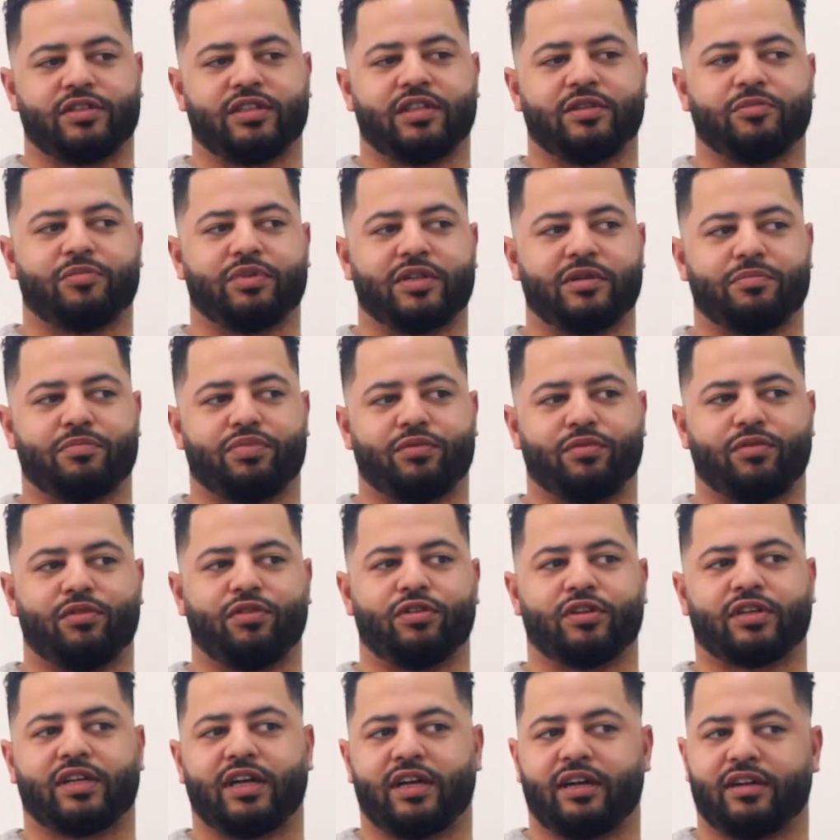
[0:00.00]
that people
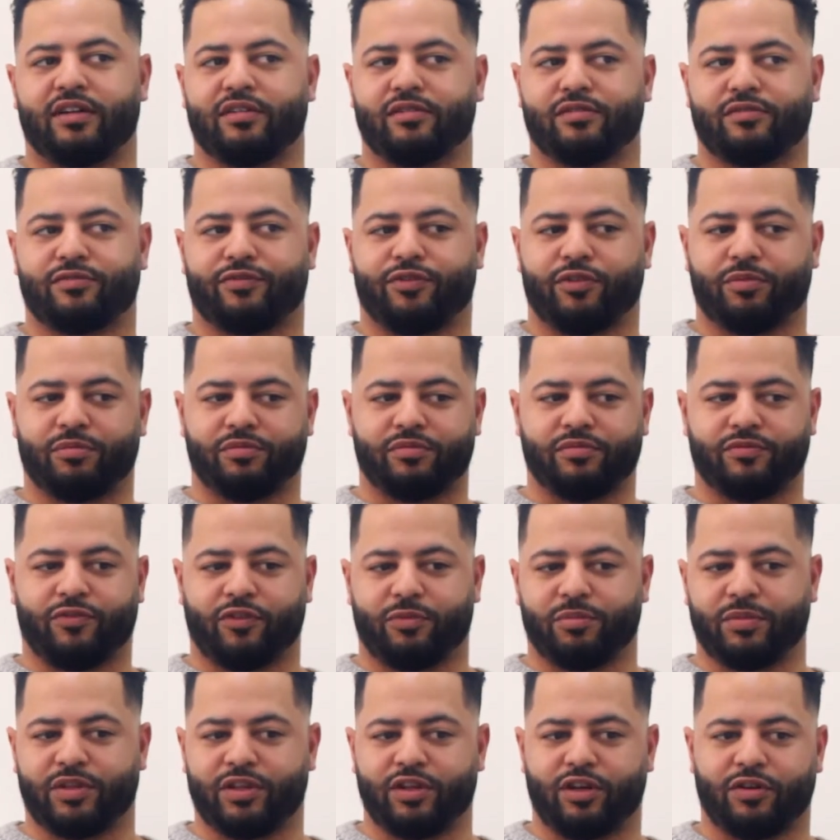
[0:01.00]
look at from
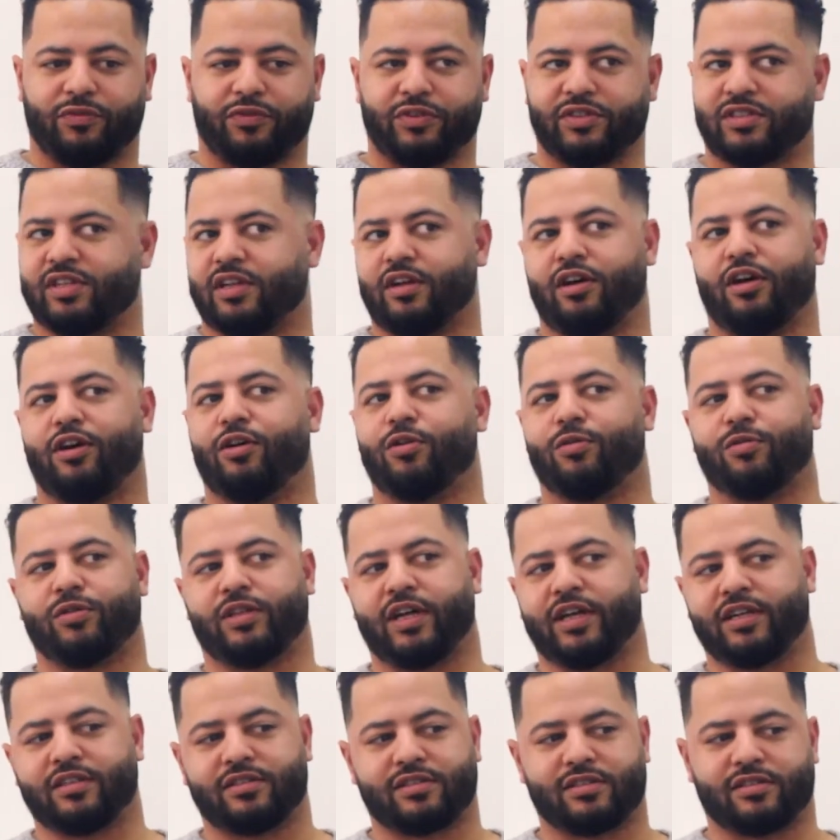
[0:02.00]
the off and say, oh,
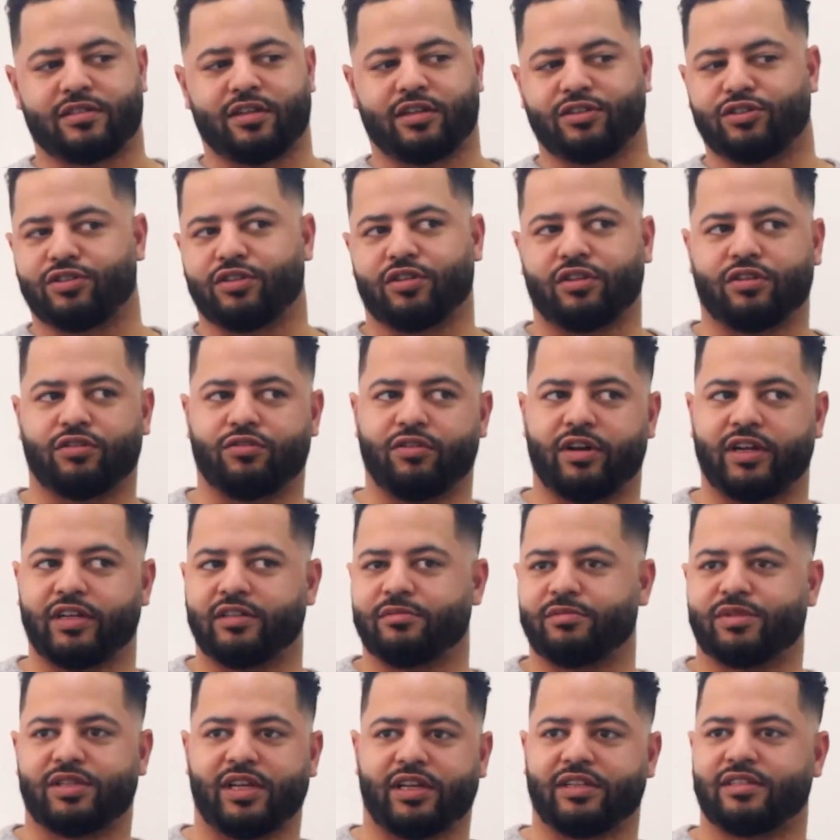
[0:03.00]
that's such a
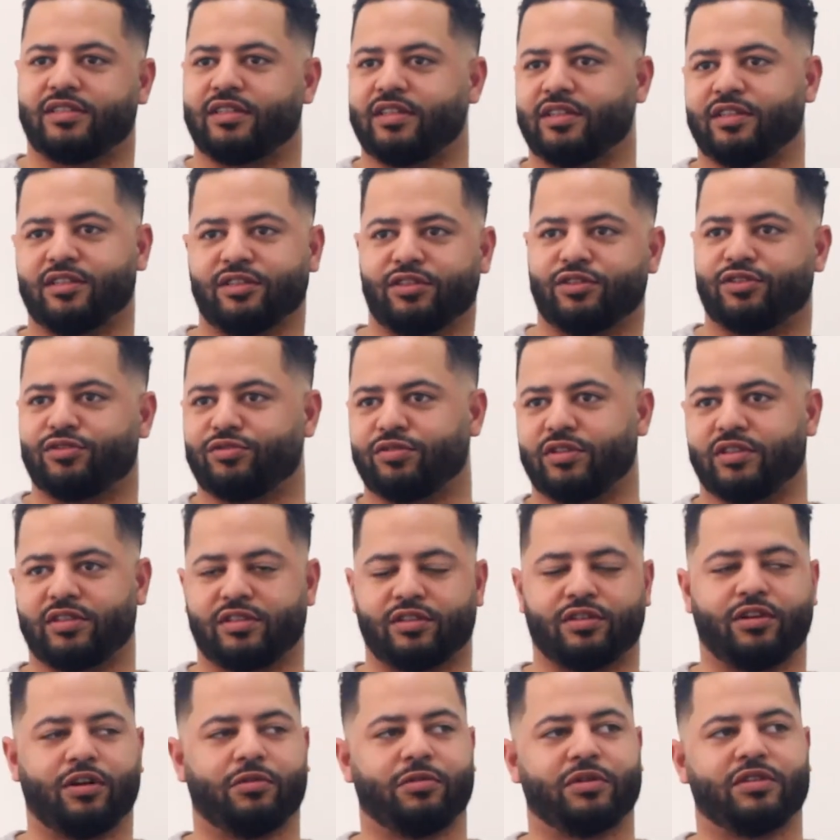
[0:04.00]
great, sexy industry to
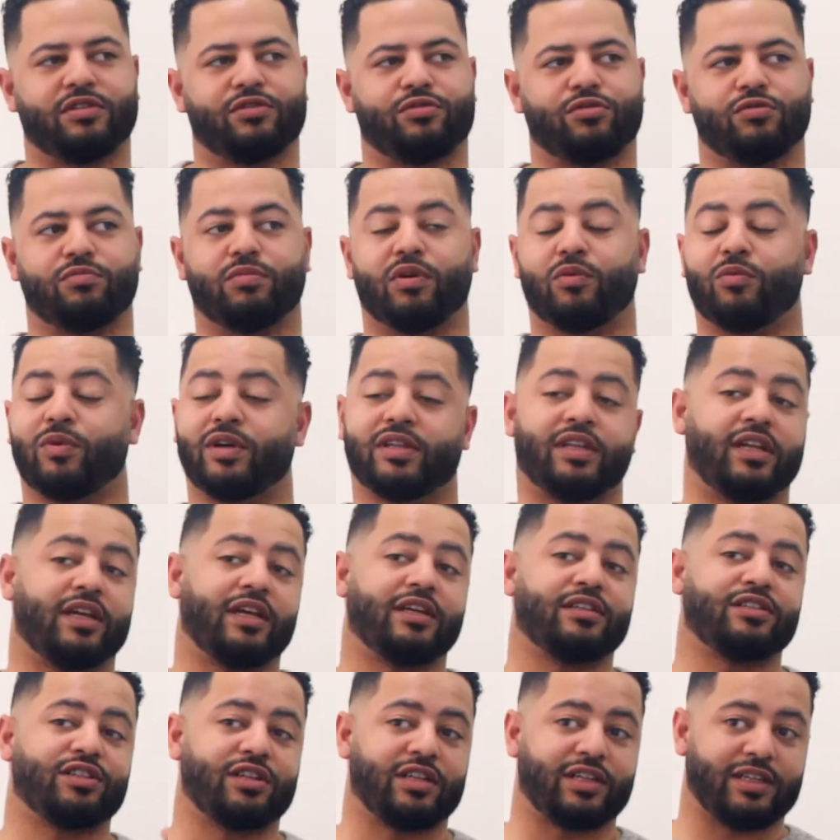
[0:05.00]
go into. But when they
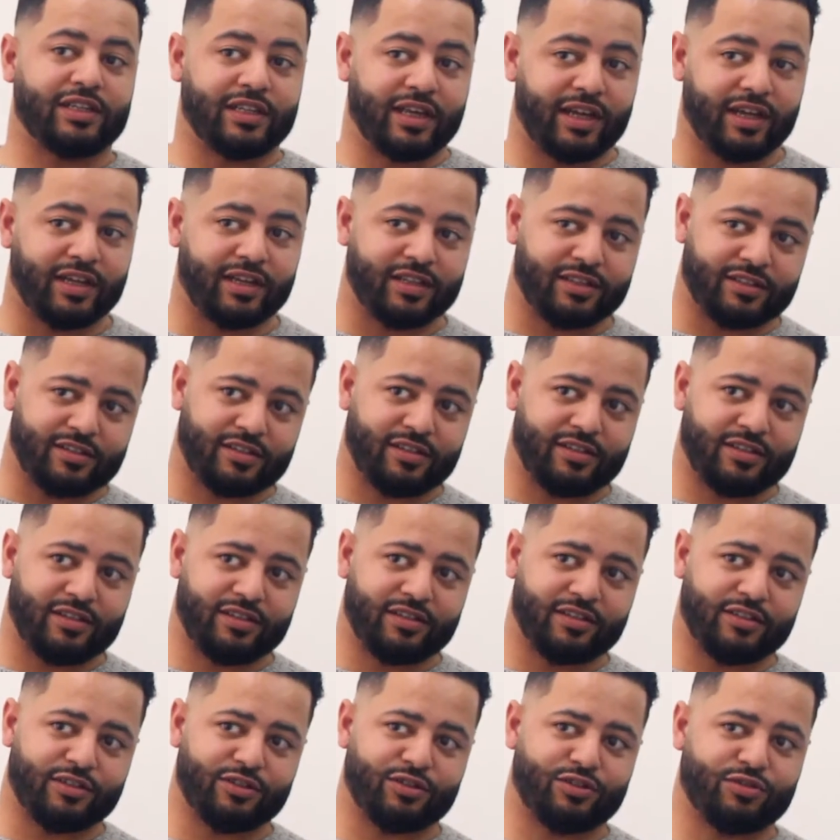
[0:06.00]
actually get into the
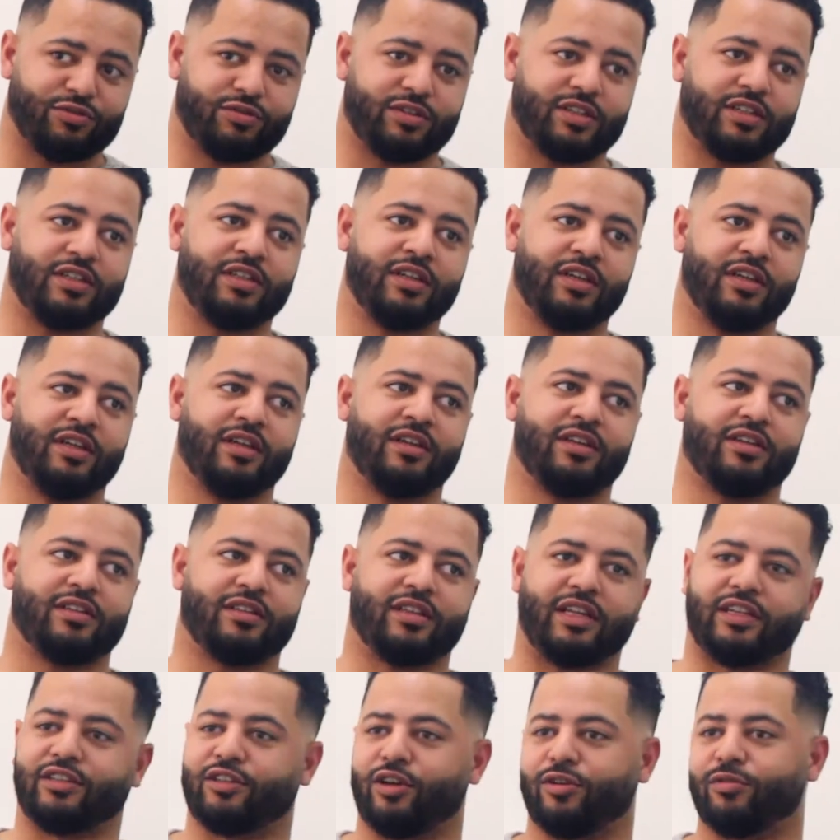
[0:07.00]
industry,
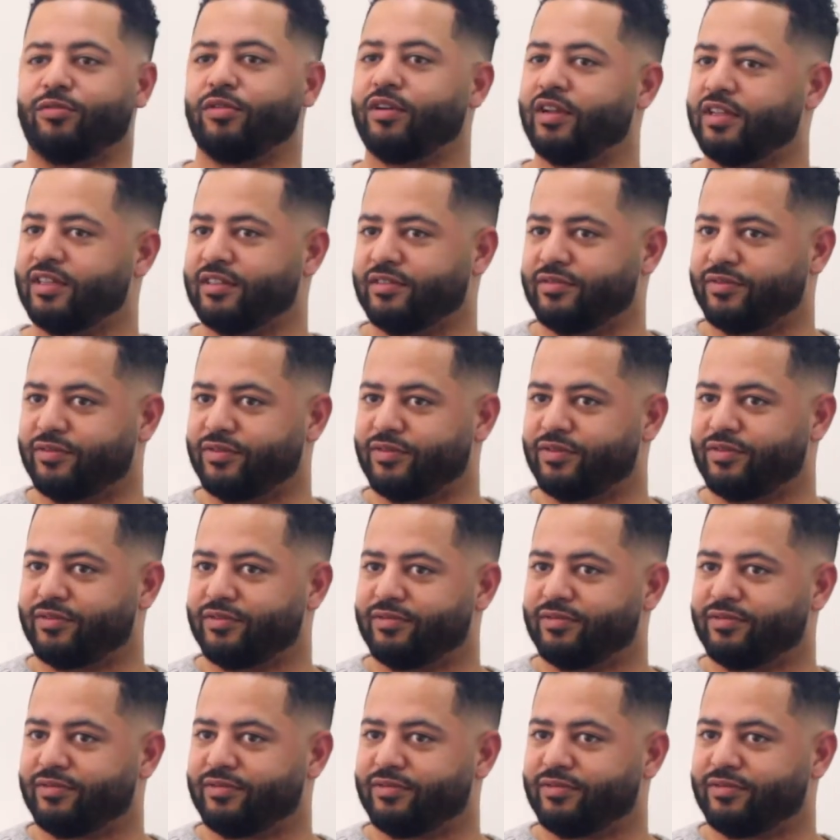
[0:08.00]
they don't leave.